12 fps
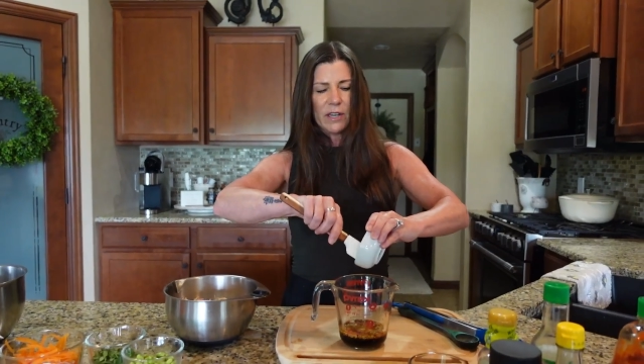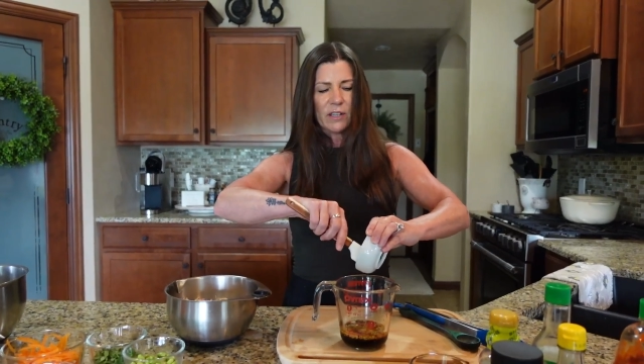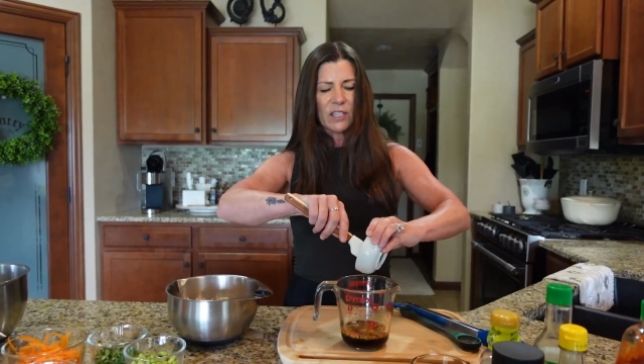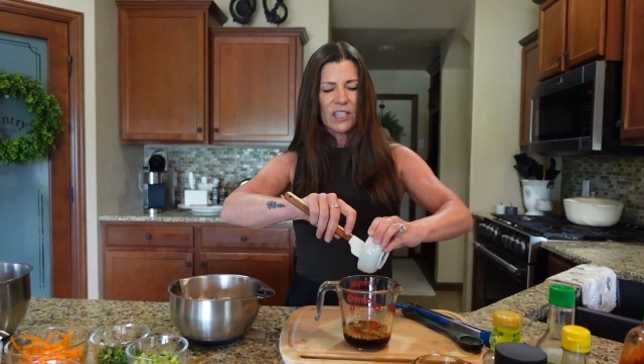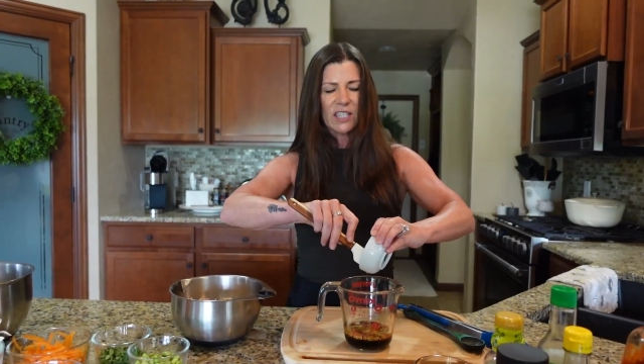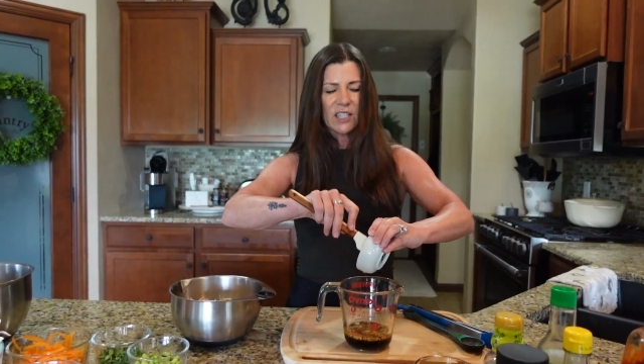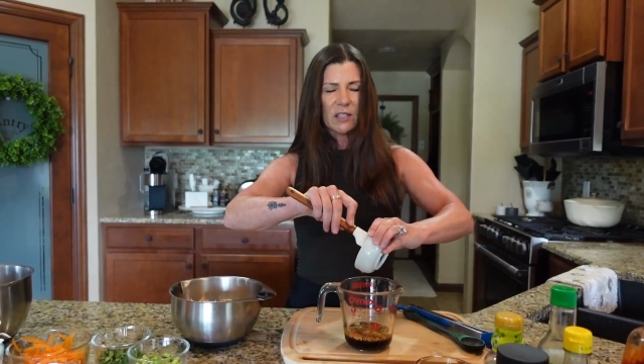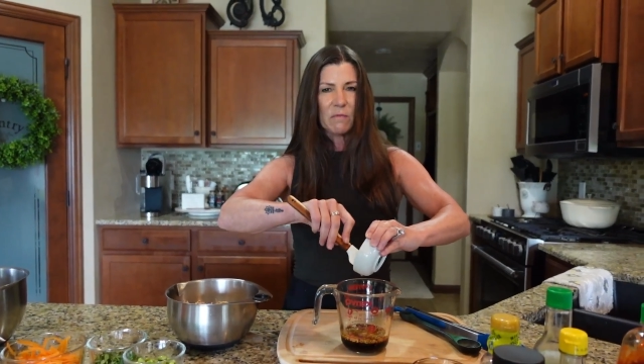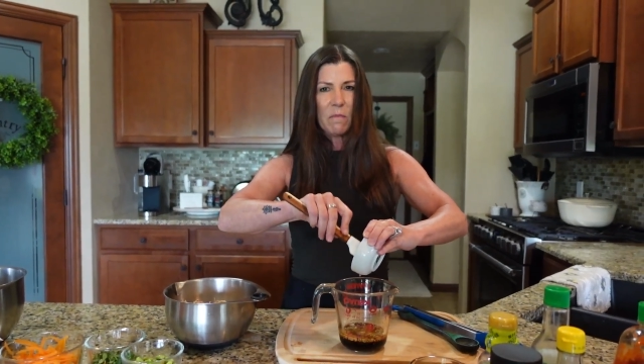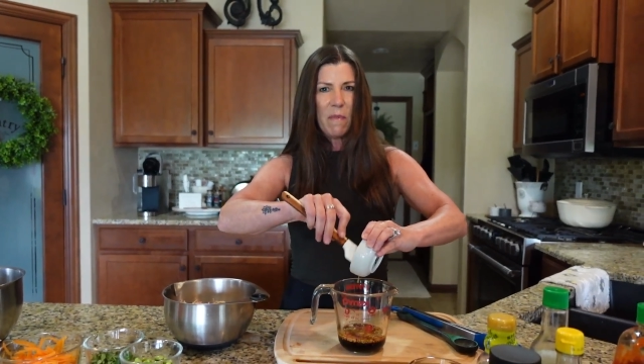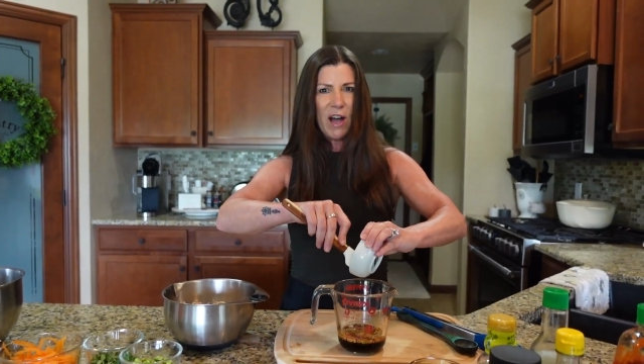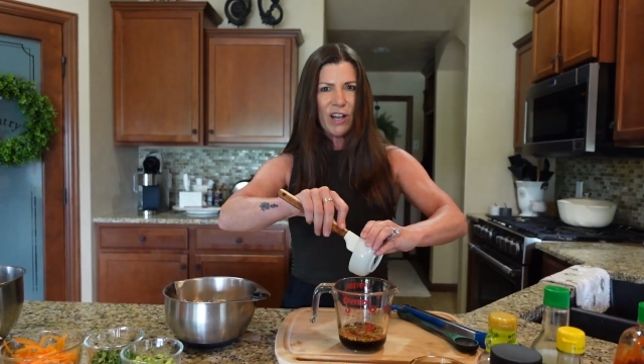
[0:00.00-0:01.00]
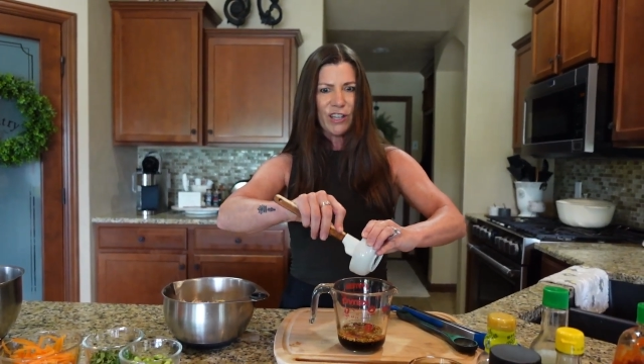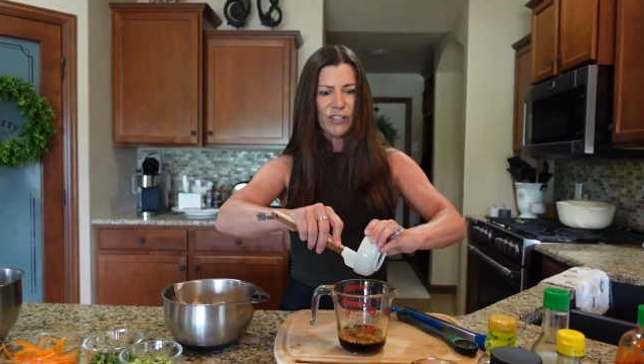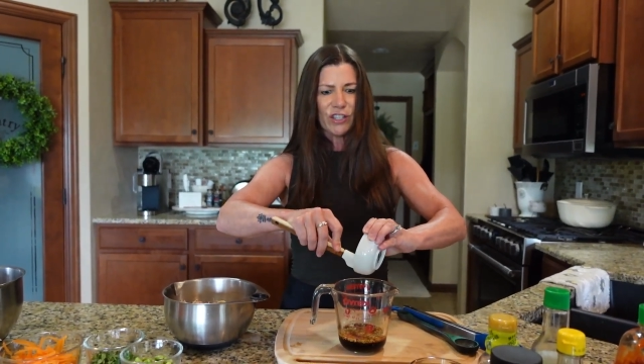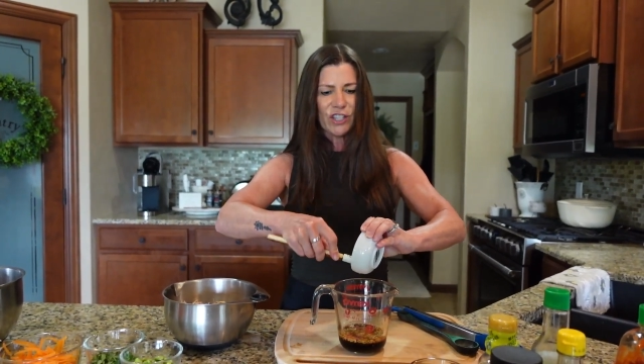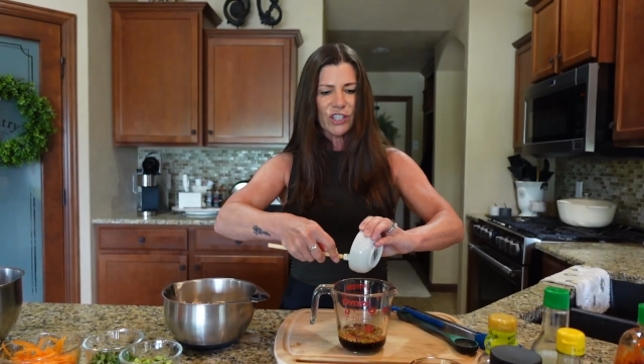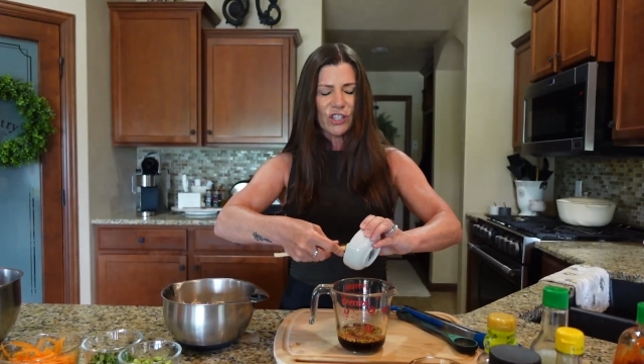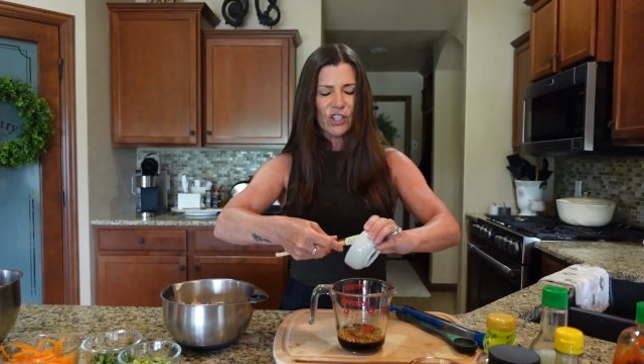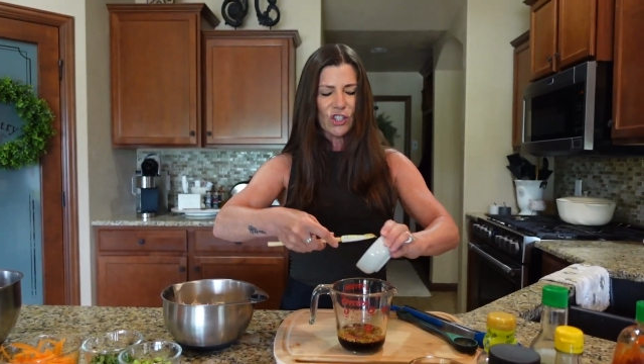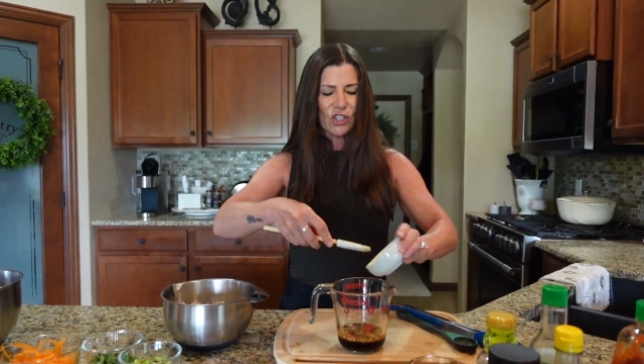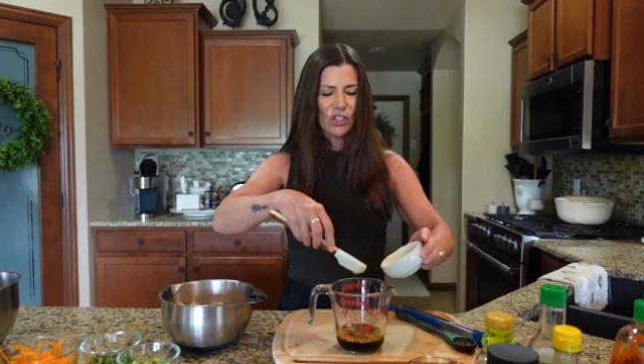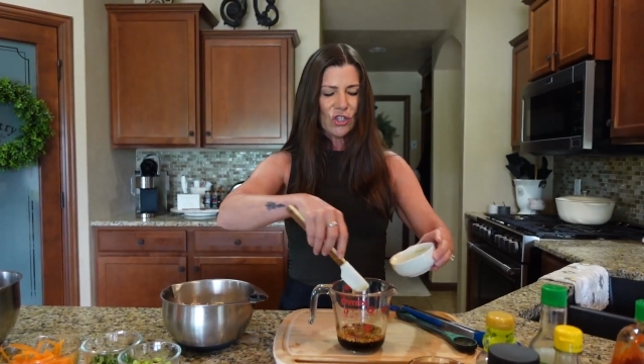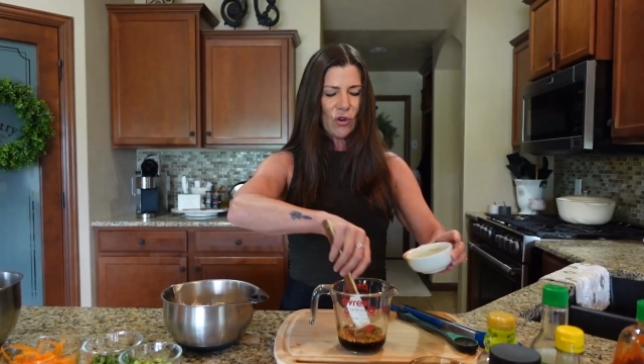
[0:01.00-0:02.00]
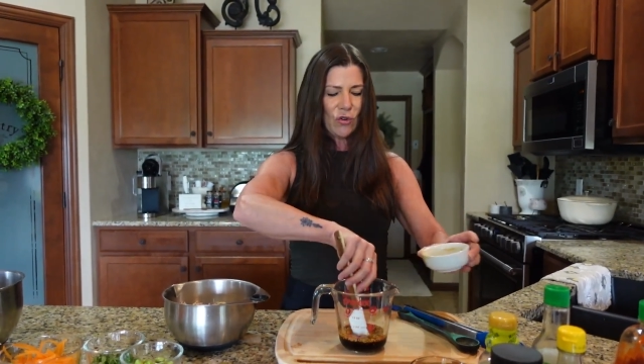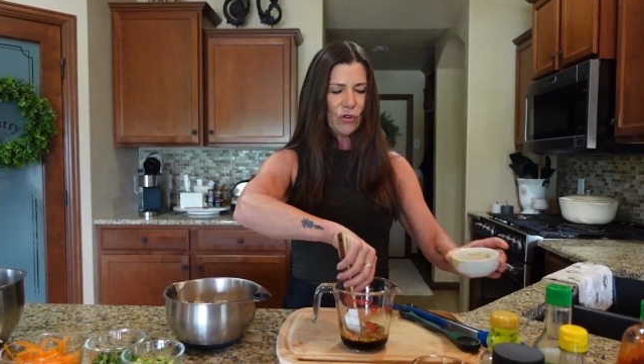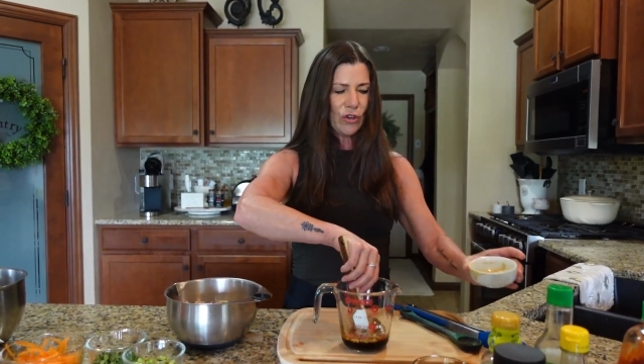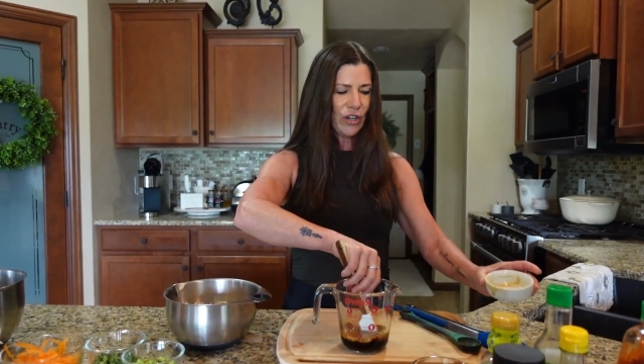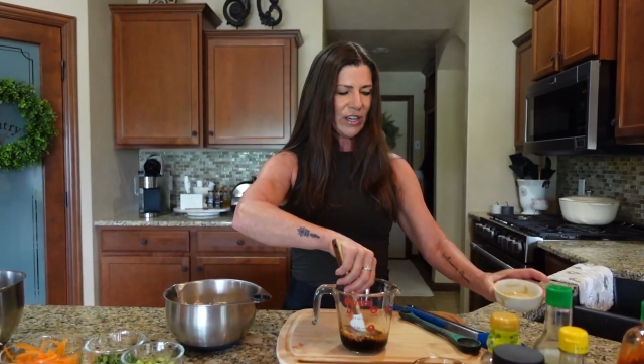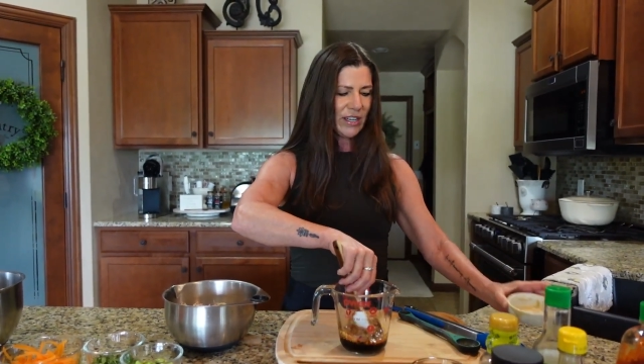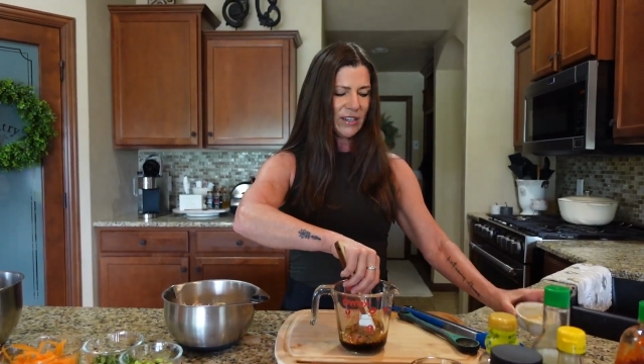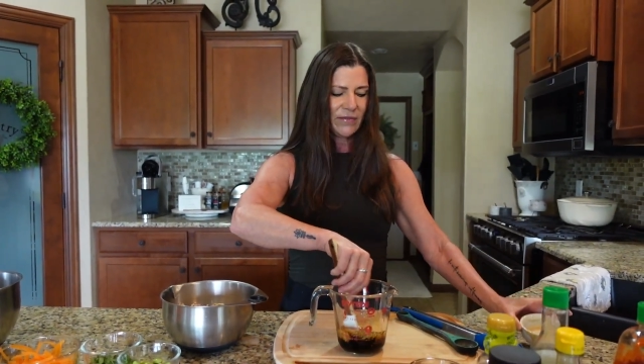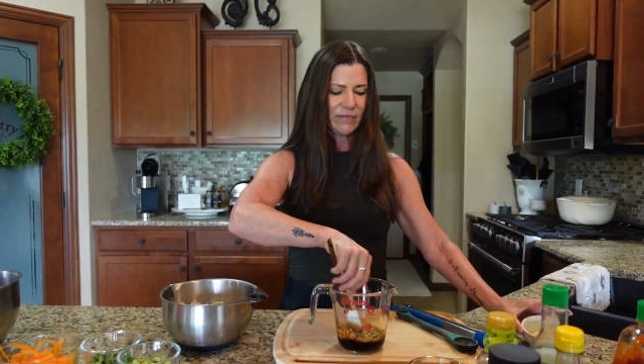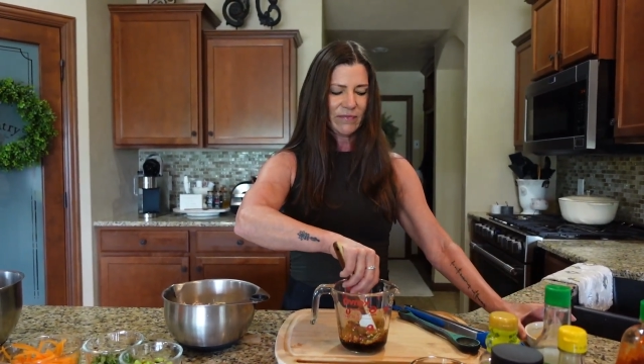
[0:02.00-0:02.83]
It smells so good.